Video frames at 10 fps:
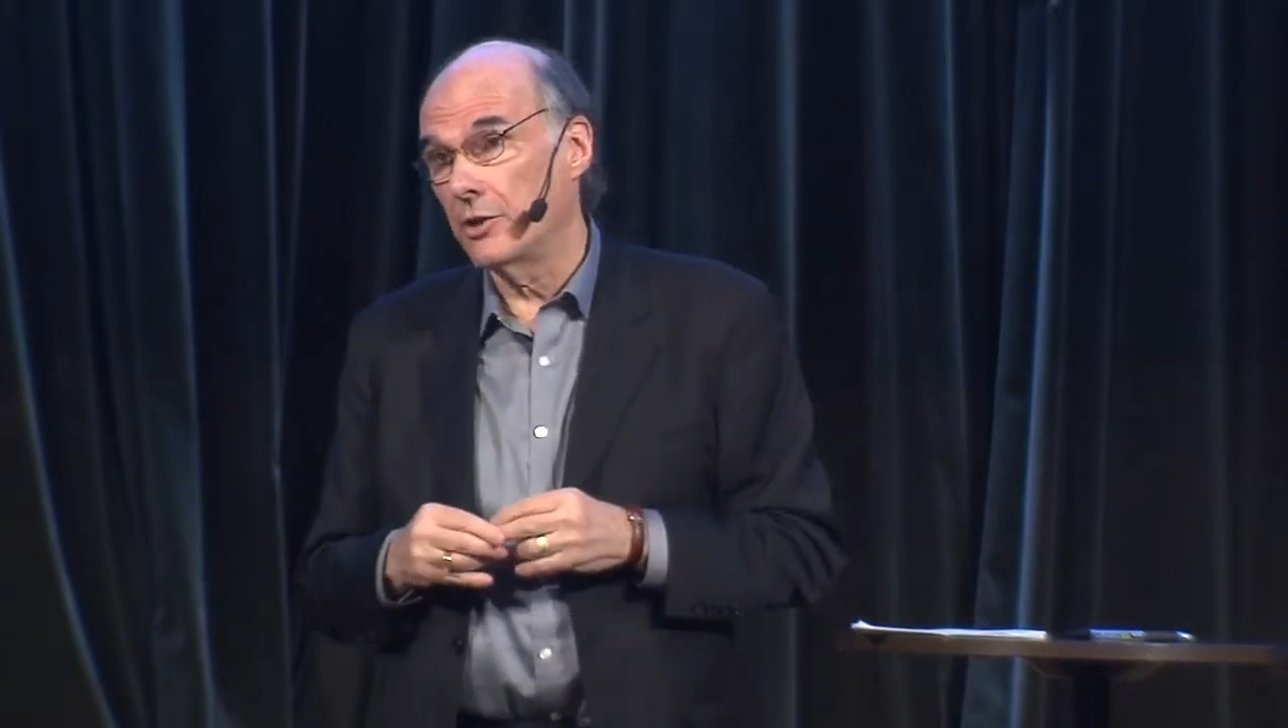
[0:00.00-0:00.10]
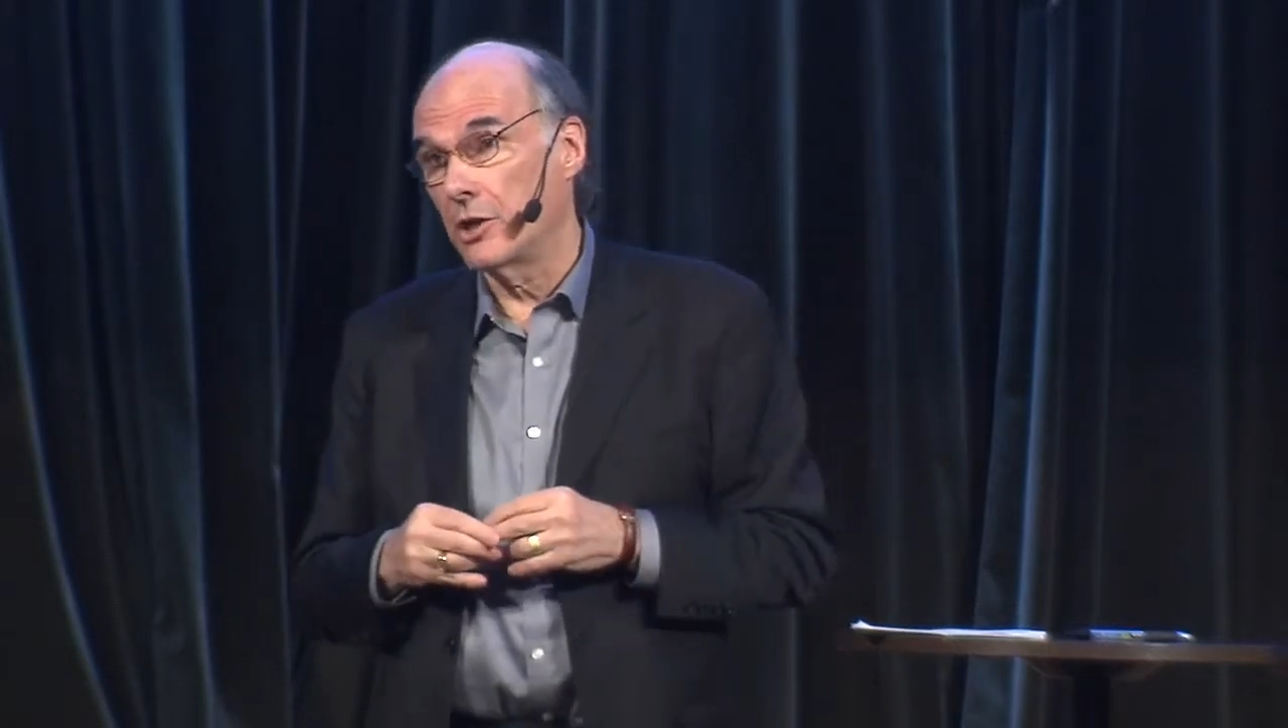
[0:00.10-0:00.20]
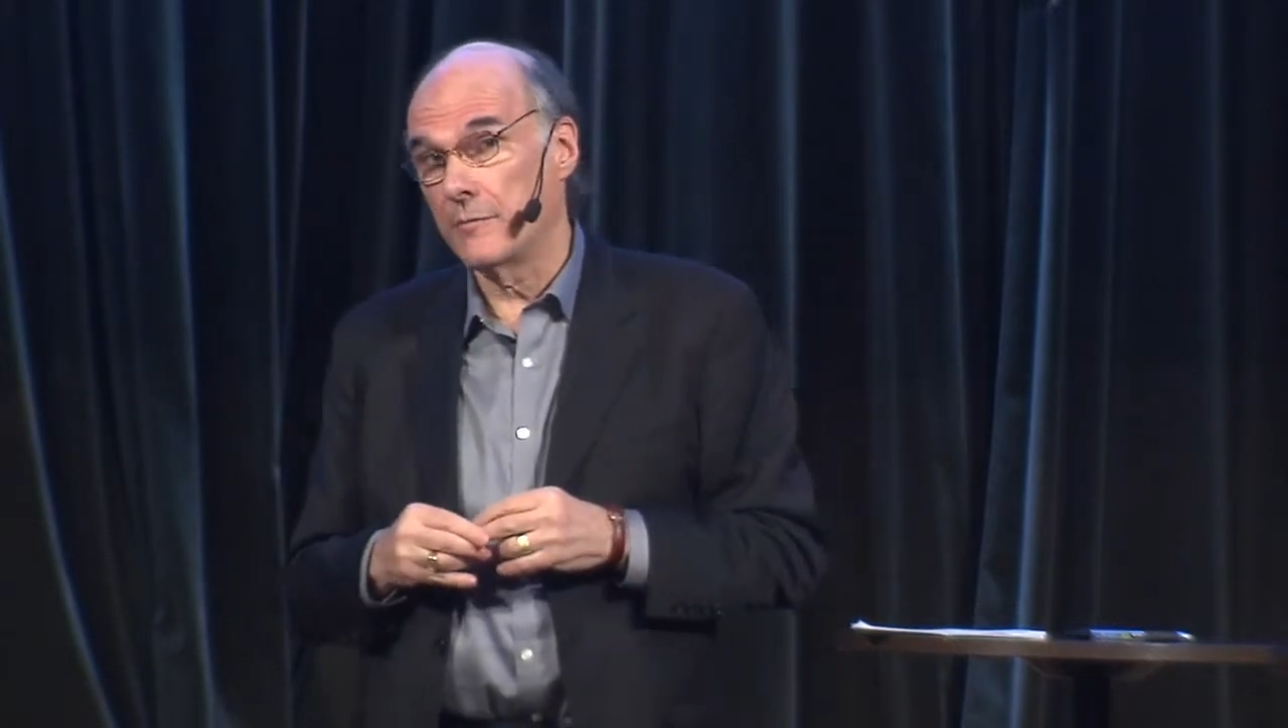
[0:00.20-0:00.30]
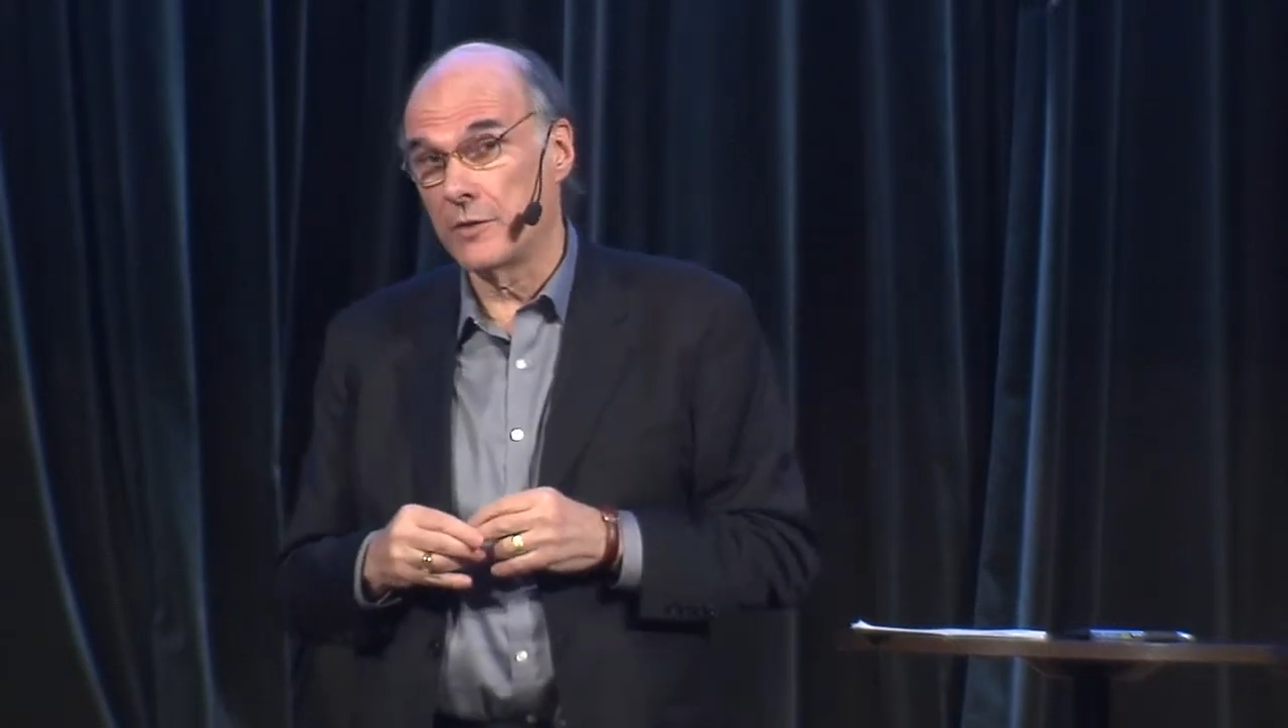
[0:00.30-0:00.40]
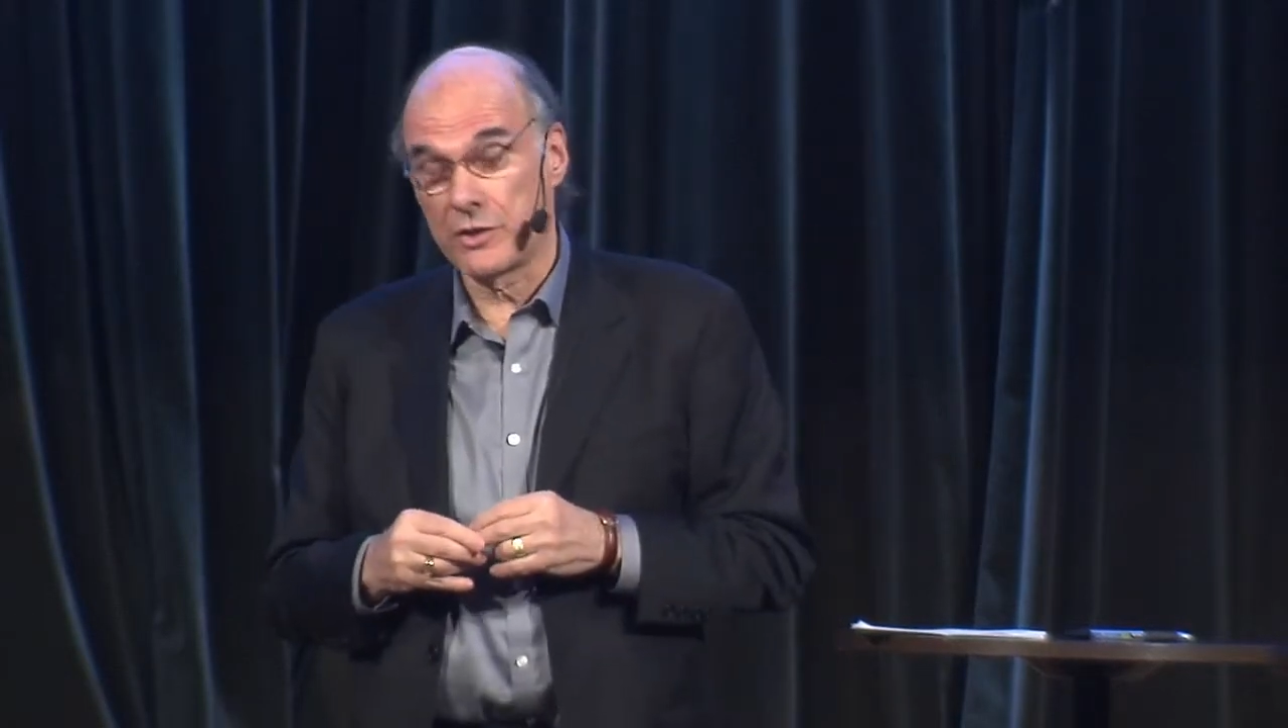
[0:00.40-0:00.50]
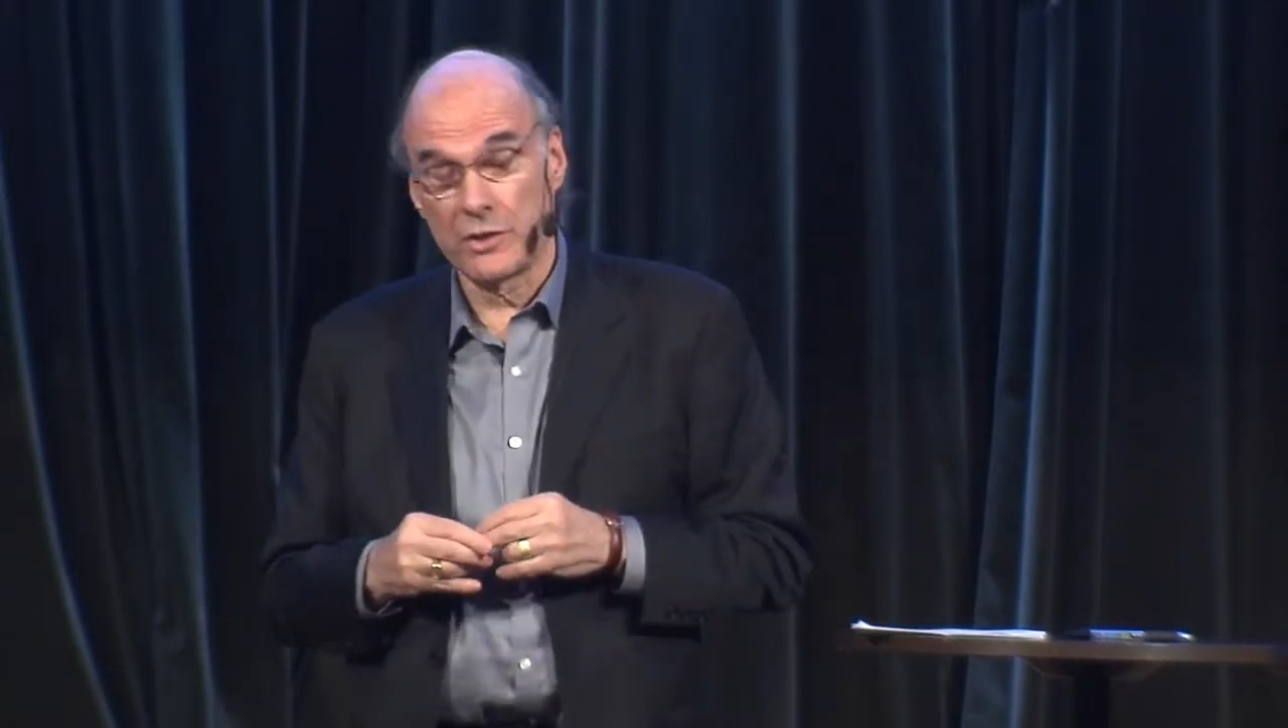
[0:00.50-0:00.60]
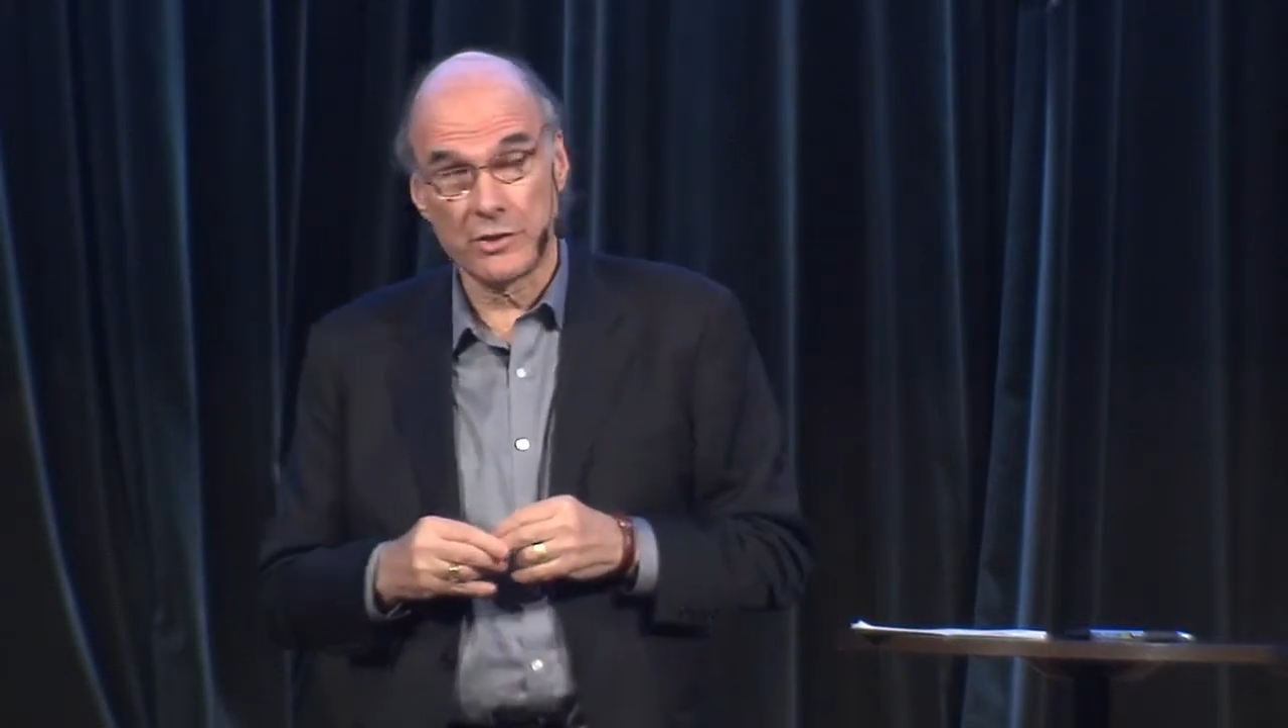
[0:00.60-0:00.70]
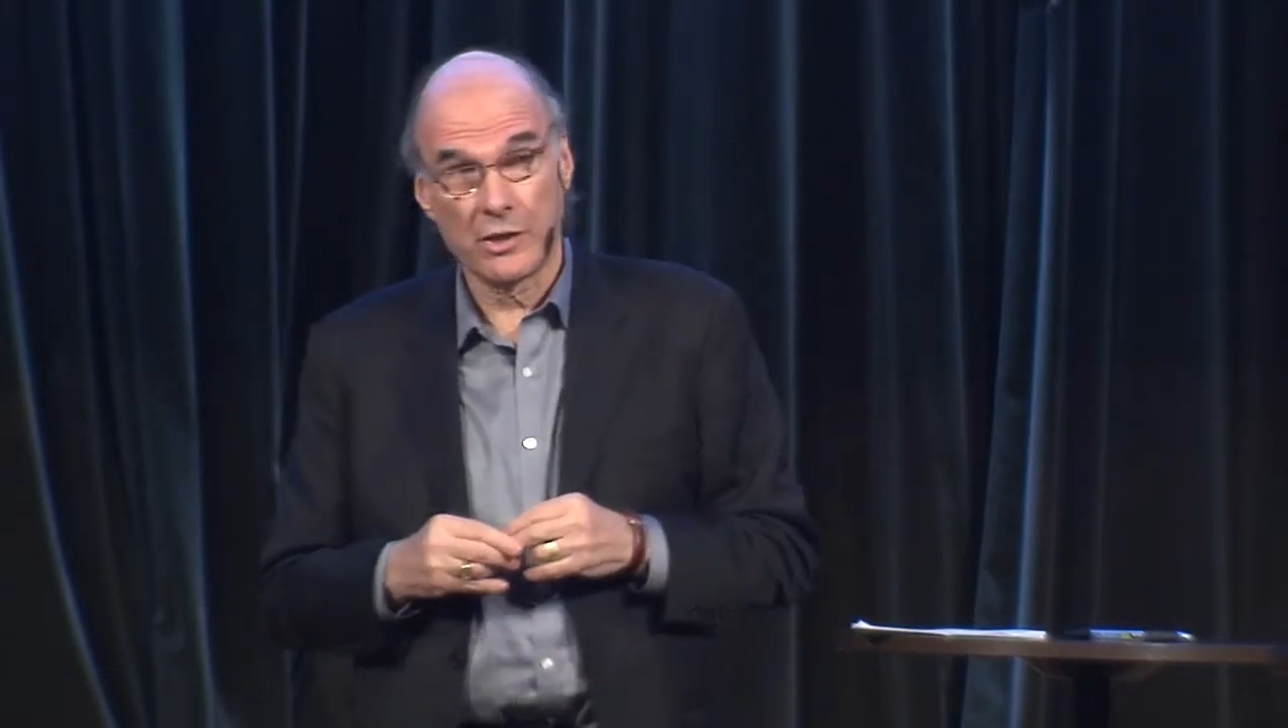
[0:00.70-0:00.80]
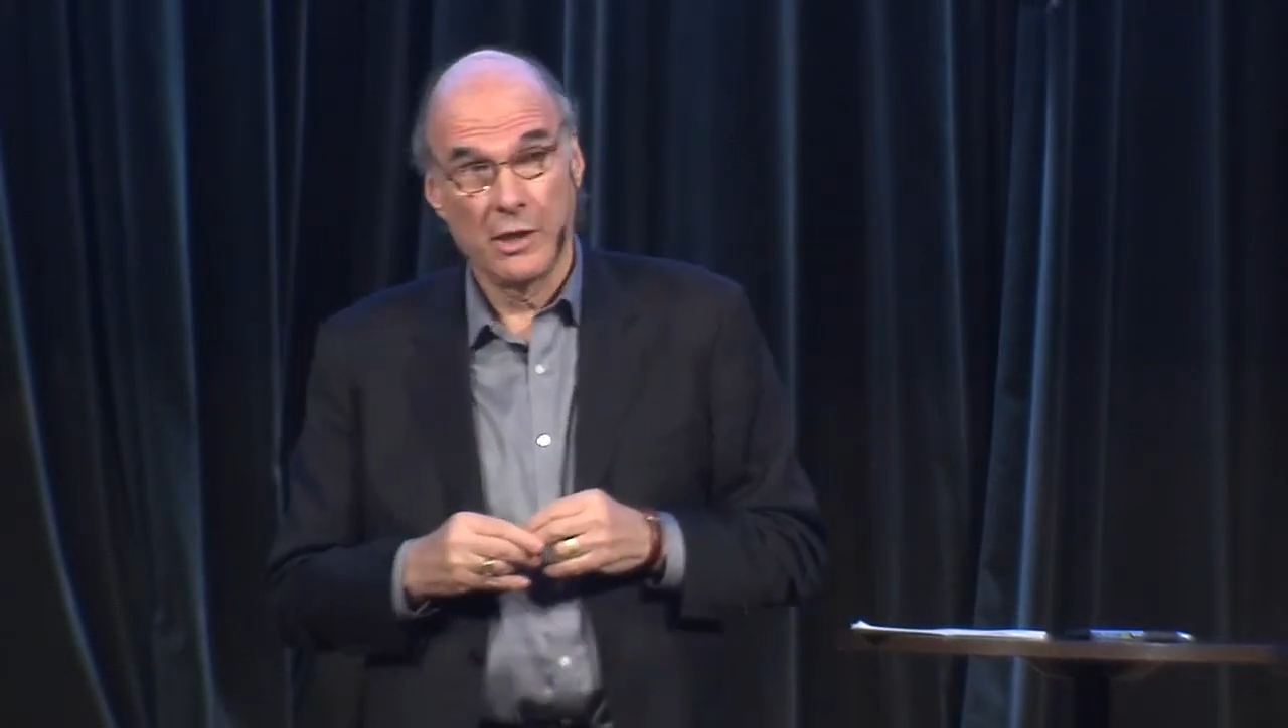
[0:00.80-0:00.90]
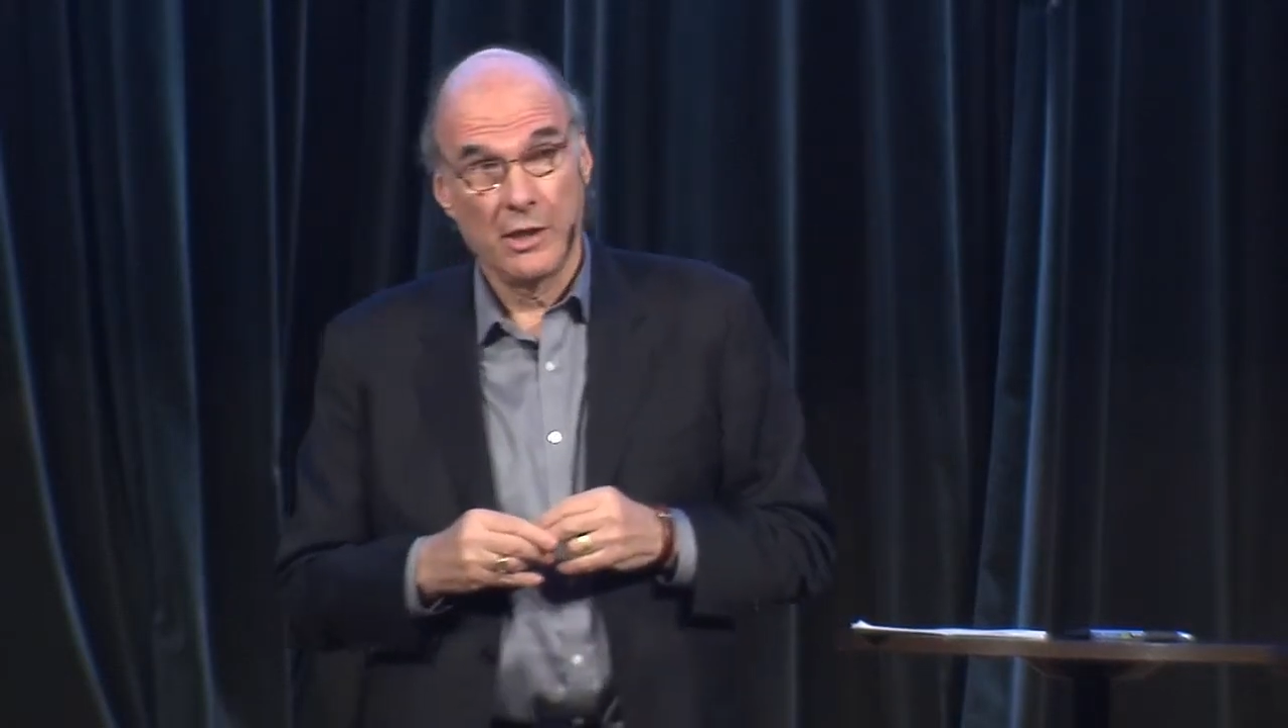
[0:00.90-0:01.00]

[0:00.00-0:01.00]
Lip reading: in our business,